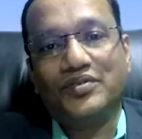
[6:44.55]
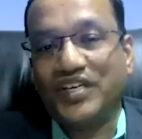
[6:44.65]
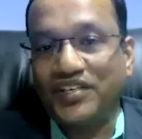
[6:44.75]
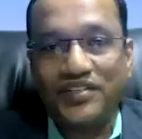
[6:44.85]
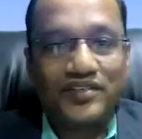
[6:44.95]

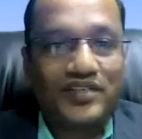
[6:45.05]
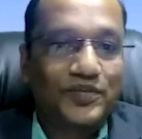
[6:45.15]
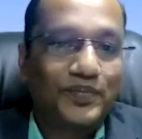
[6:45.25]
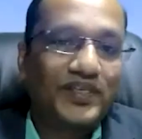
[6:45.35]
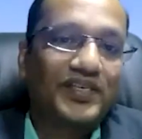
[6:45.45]
changes
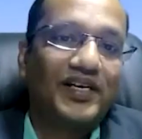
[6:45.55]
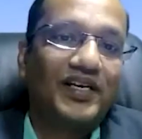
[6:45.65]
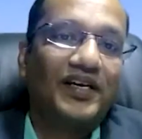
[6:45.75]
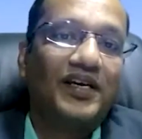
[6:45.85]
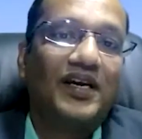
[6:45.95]

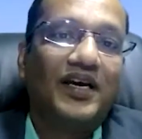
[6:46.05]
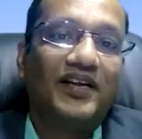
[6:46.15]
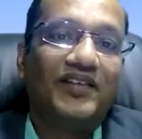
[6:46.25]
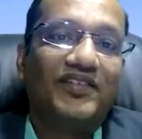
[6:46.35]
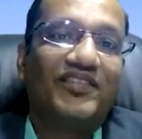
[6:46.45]
especially in
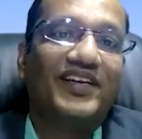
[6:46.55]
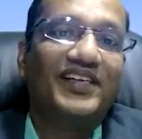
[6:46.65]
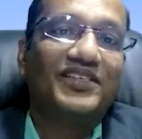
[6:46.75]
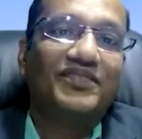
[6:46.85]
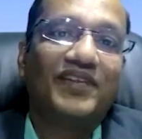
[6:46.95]
the
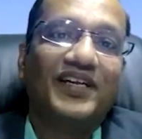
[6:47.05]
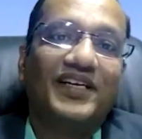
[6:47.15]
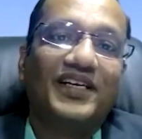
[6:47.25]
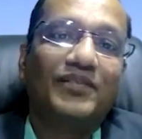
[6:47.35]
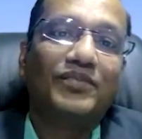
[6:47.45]
trends when it
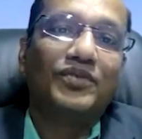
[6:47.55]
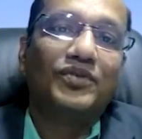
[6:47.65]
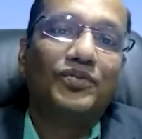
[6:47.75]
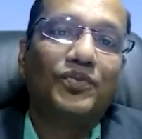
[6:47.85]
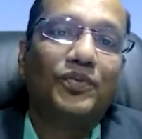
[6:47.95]
comes
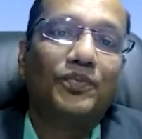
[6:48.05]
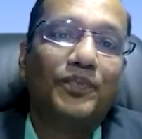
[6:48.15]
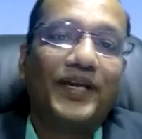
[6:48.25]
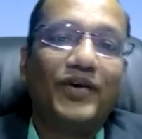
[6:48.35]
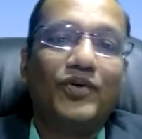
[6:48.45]
to
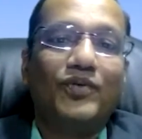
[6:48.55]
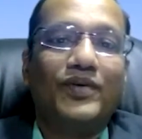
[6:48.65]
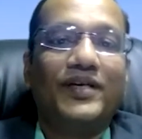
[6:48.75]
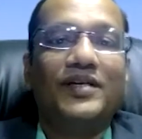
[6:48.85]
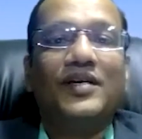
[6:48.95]

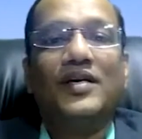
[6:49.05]
pre-COVID,